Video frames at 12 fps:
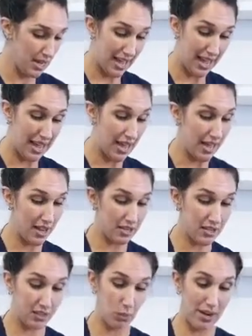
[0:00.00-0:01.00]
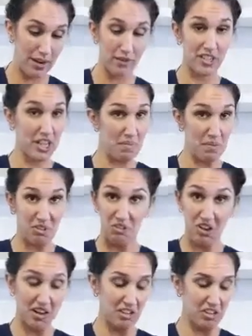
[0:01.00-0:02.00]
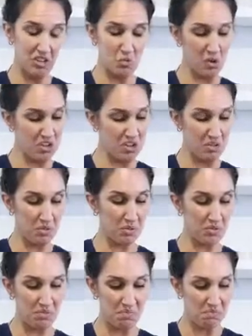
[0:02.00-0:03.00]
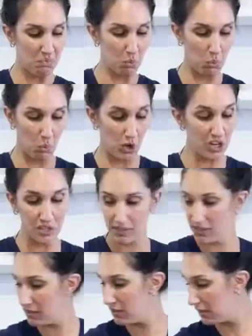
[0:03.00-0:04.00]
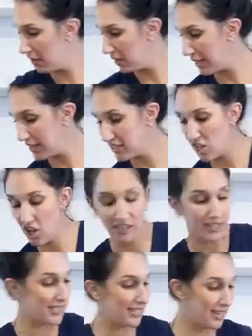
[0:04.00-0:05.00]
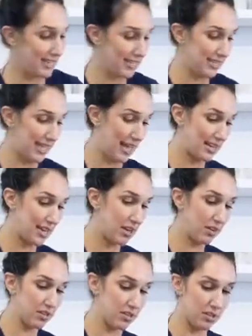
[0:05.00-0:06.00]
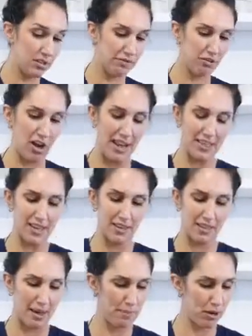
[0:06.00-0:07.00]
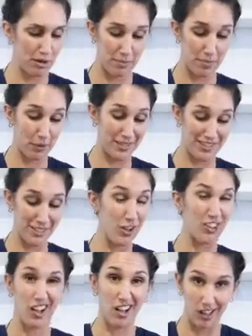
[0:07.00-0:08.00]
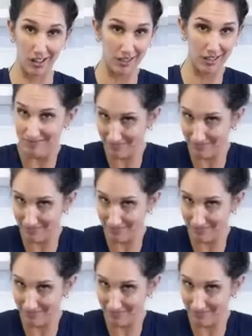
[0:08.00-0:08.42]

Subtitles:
And whatever taping strategy you want to use works, as long as it is adhered to the front. I think that part of the boat is called a hull.